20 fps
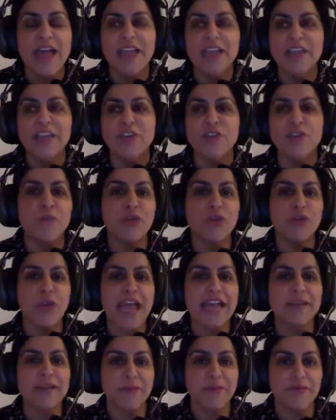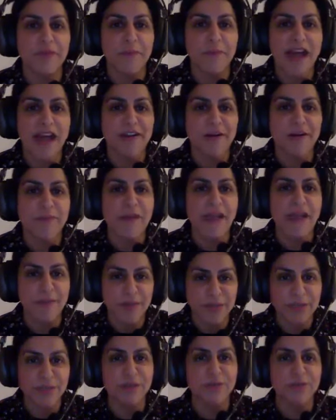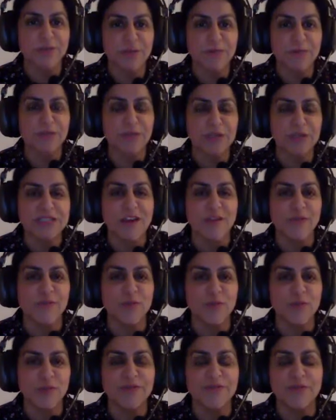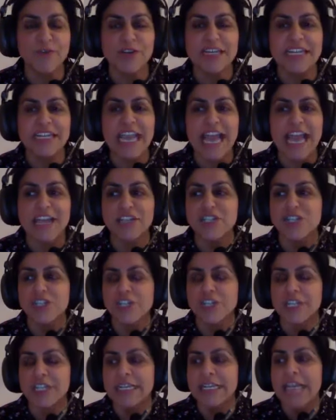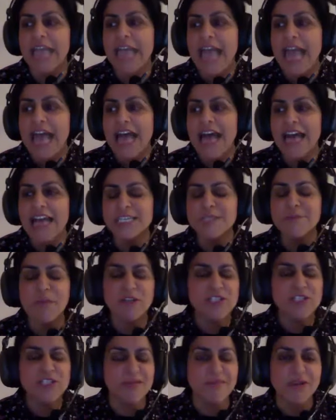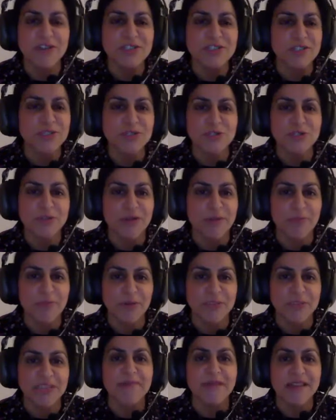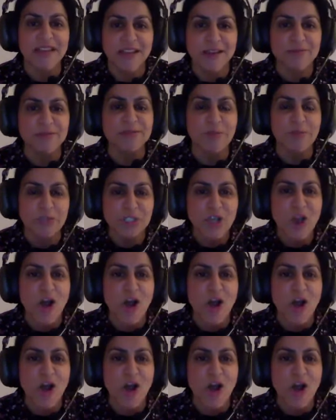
you know, you put your head above the parapet when you you put yourself forward for an election, uh, especially amongst a student body. I mean, it was much